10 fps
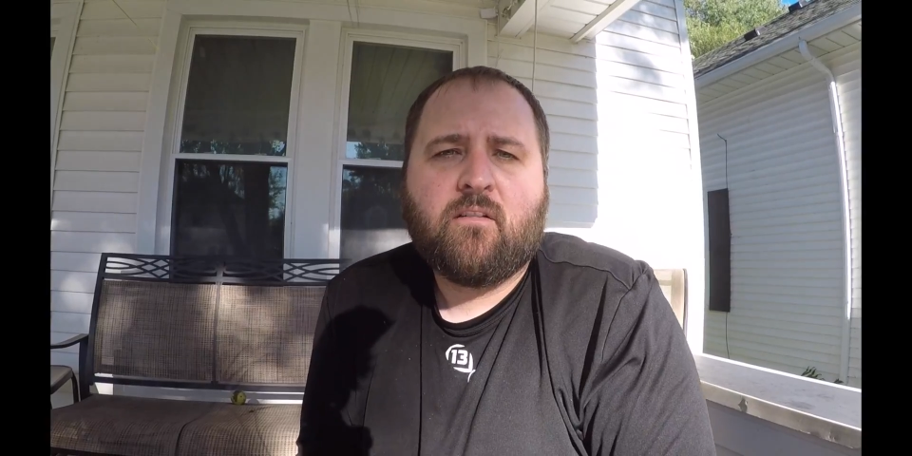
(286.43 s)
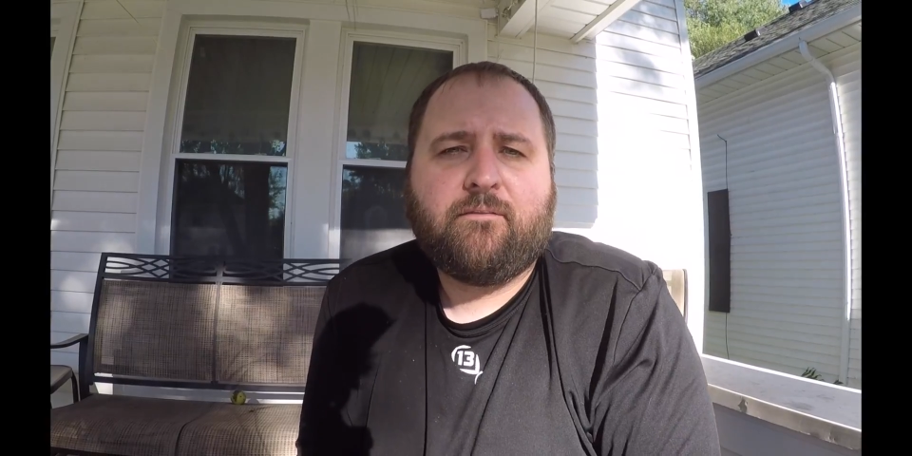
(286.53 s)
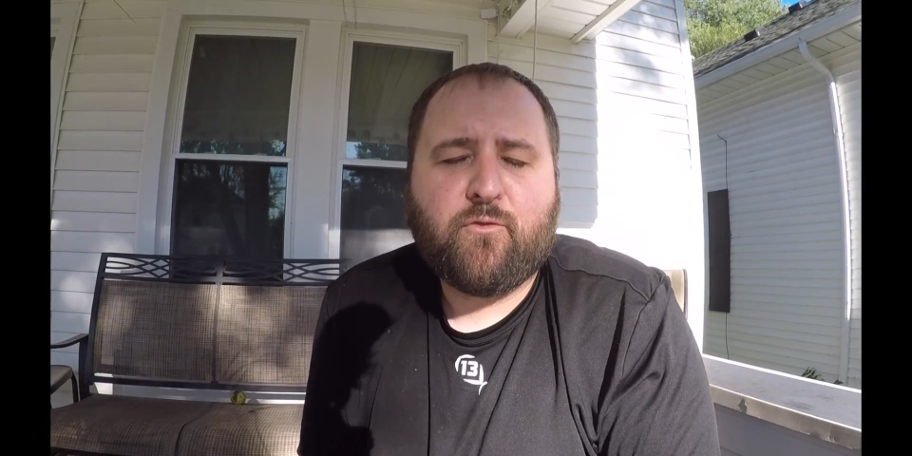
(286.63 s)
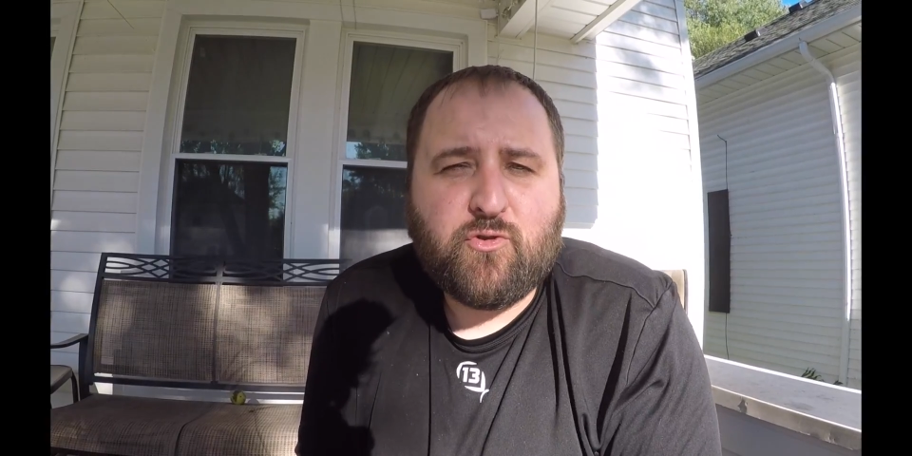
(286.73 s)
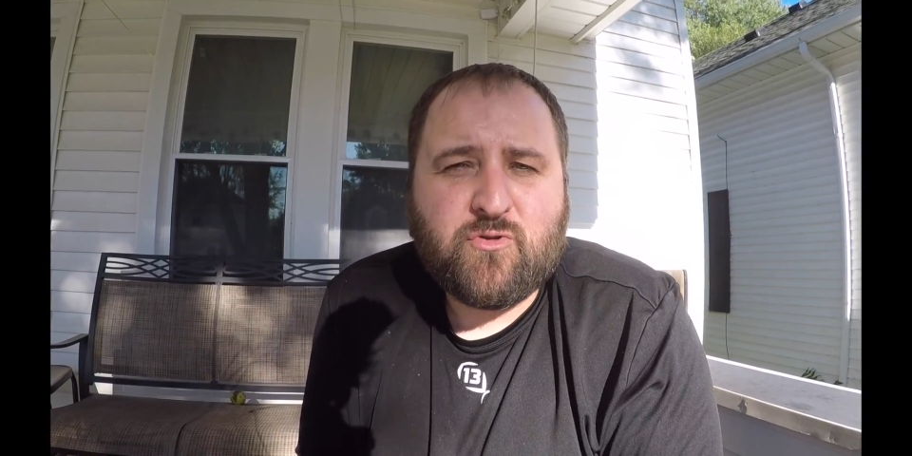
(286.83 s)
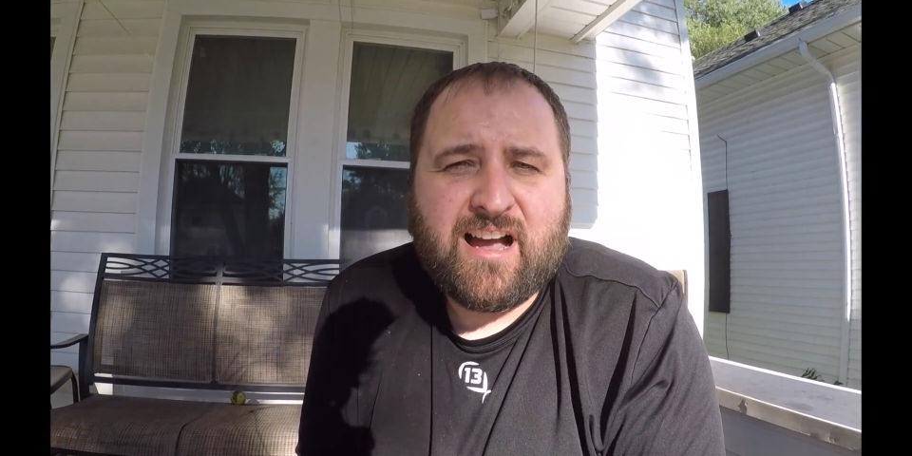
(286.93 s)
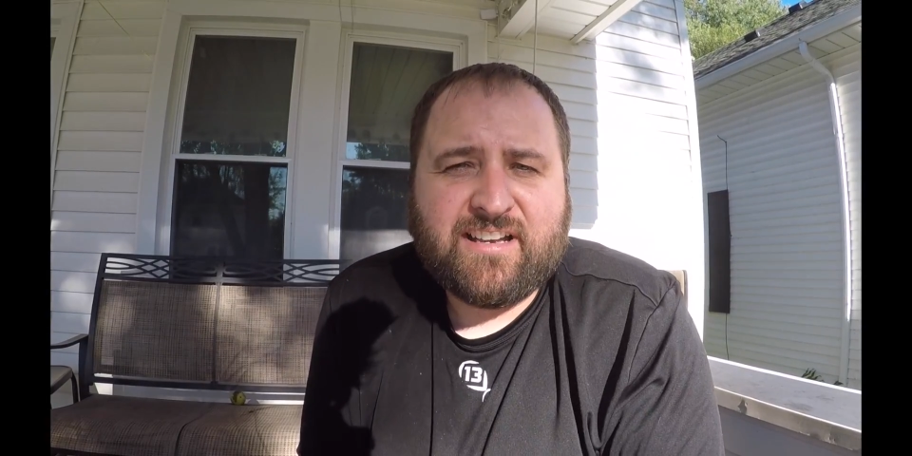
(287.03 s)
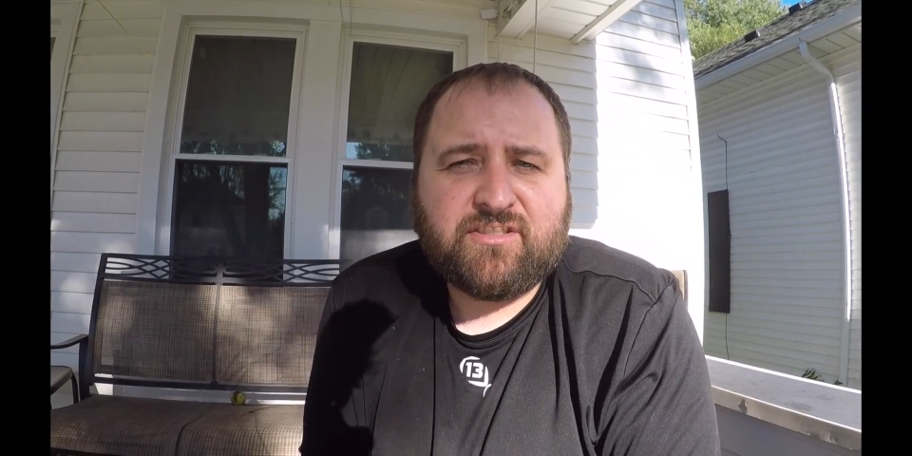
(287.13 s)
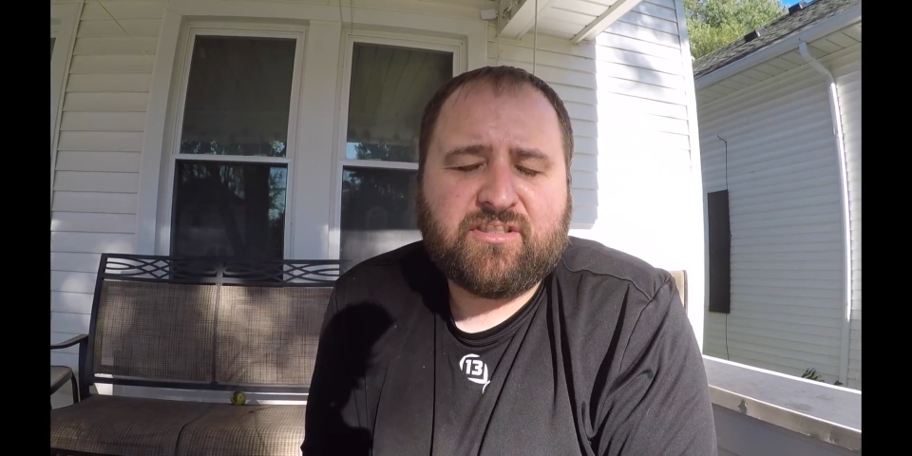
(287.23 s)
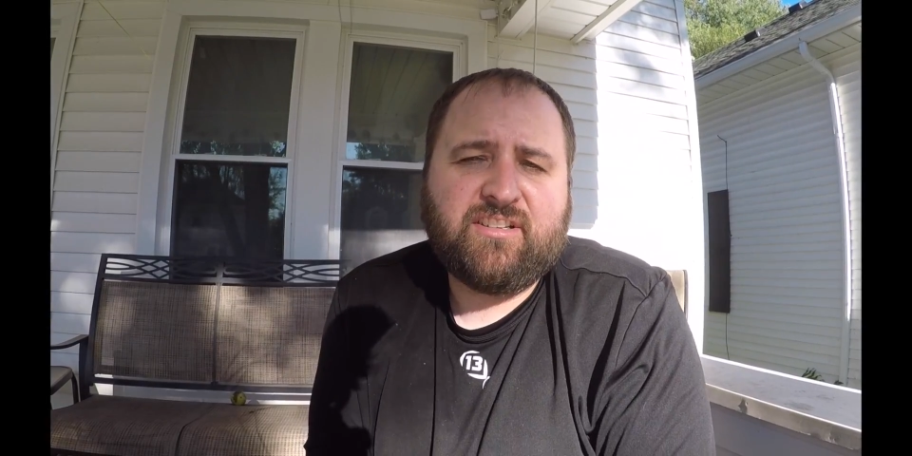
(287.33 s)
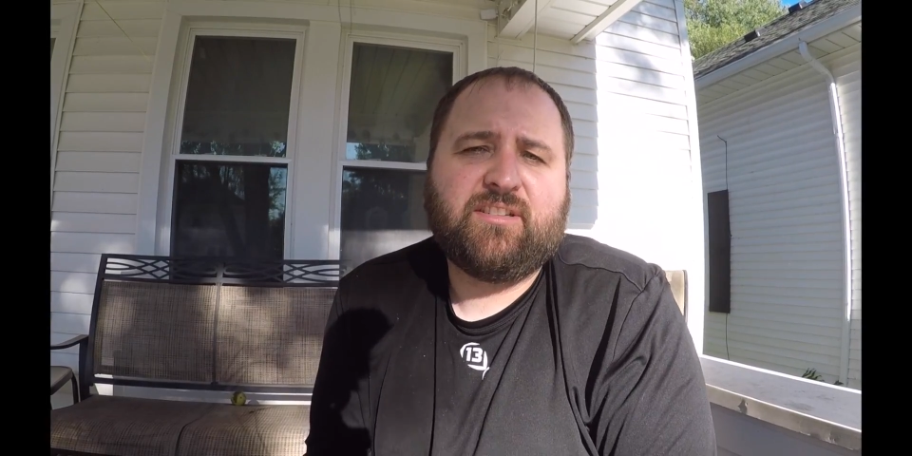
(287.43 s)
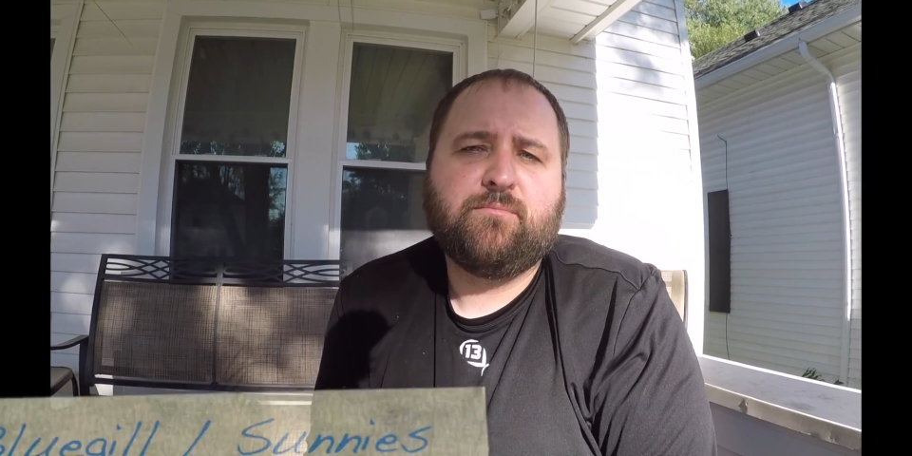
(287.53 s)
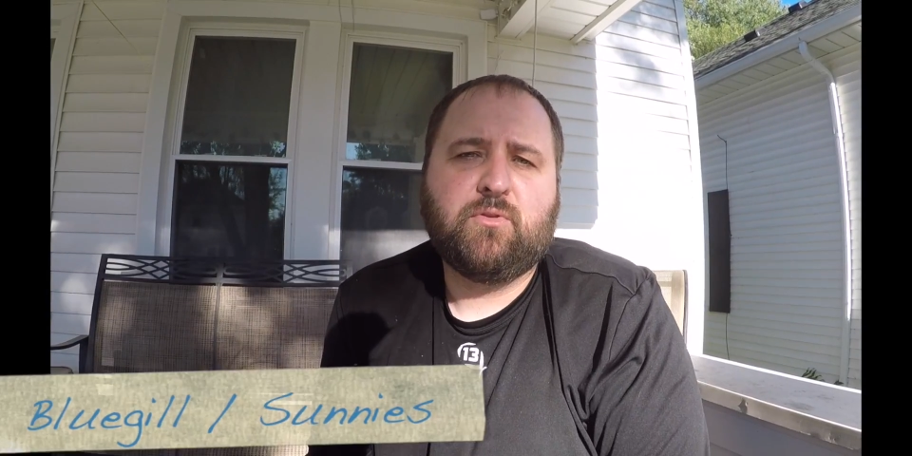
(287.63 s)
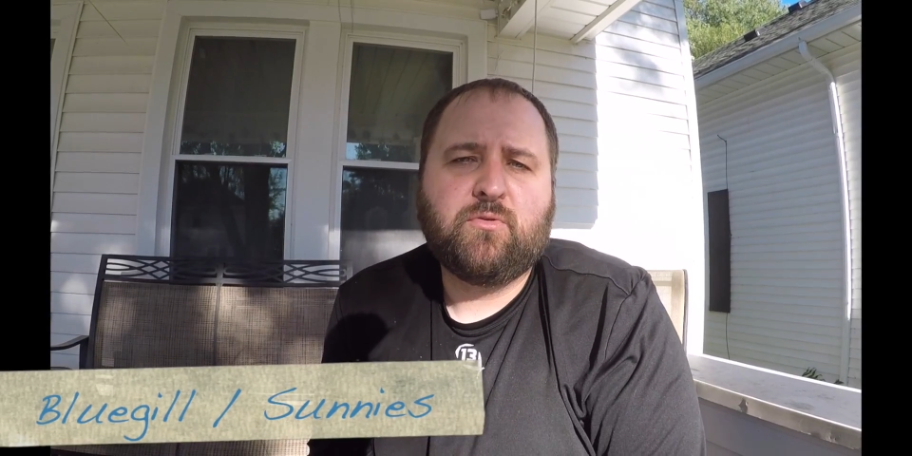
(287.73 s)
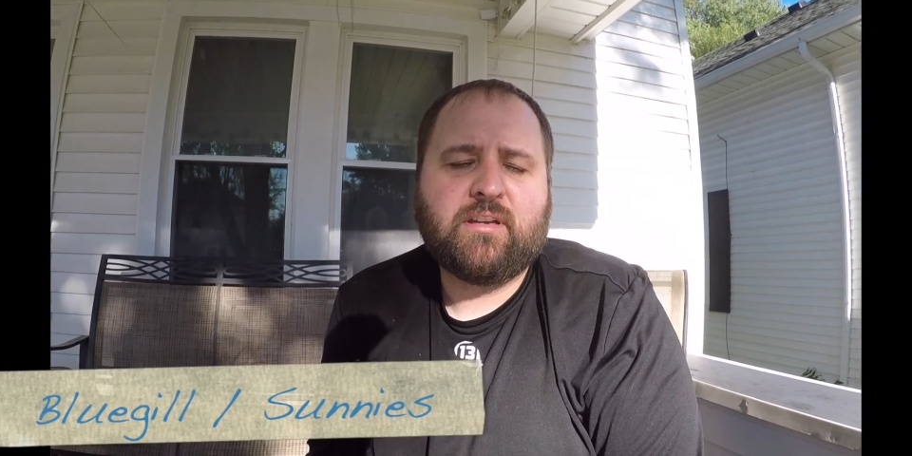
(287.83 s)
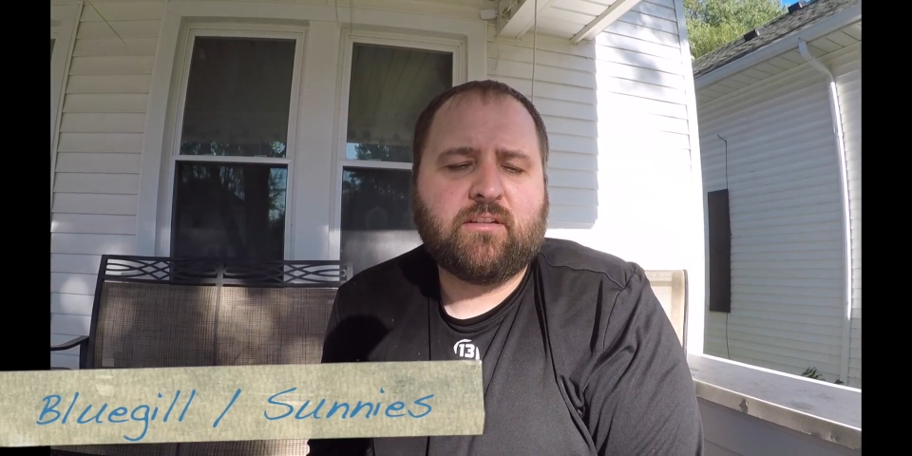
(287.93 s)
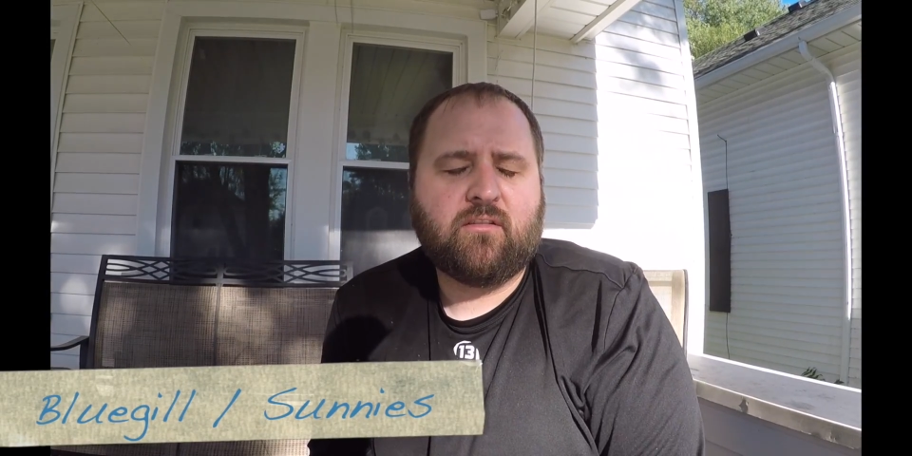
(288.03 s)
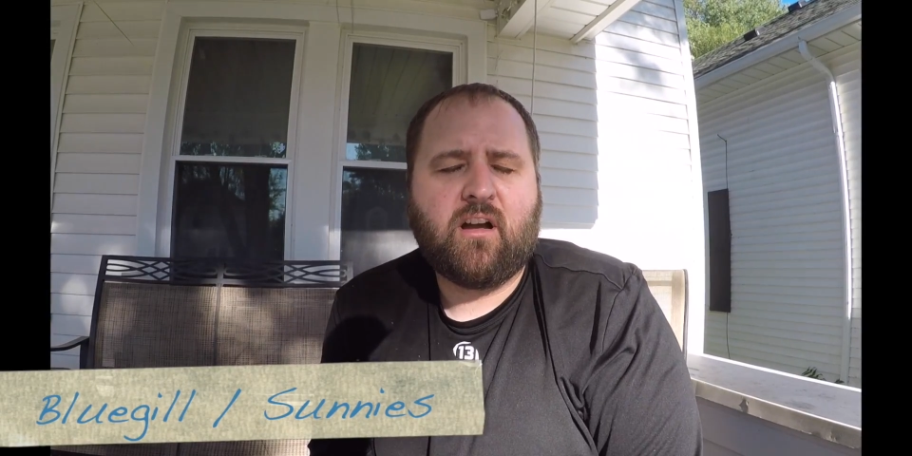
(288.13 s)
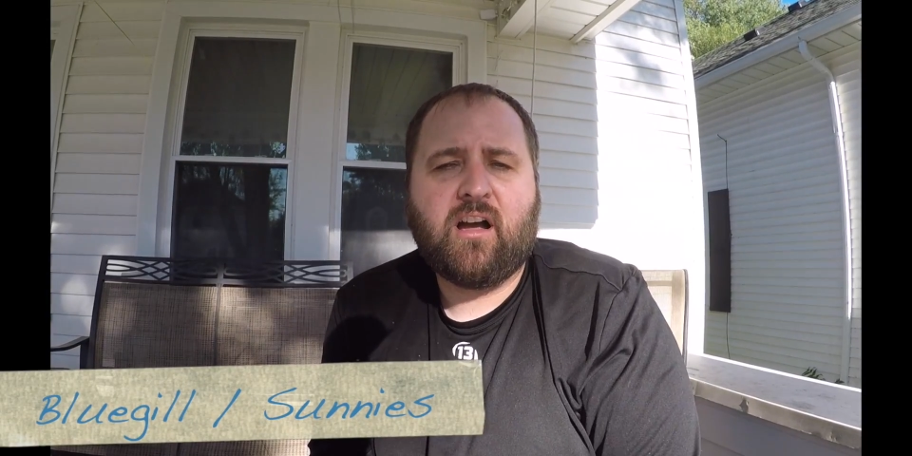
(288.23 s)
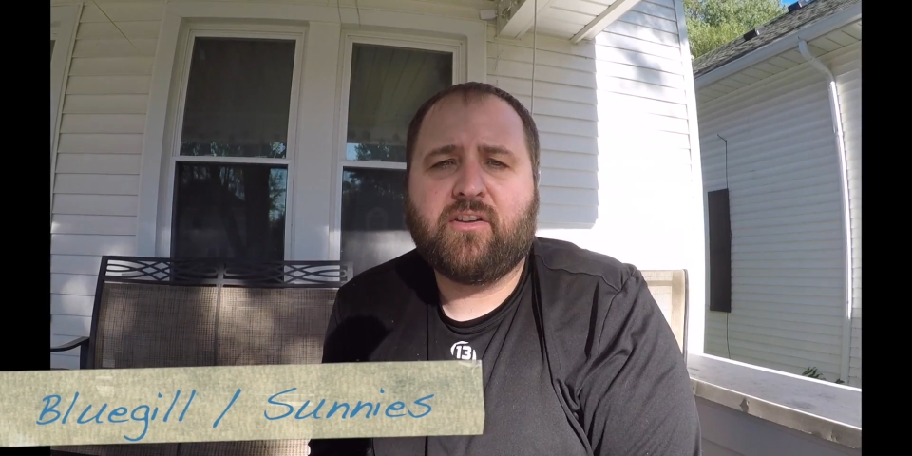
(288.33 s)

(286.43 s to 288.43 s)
For you guys chasing bluegill,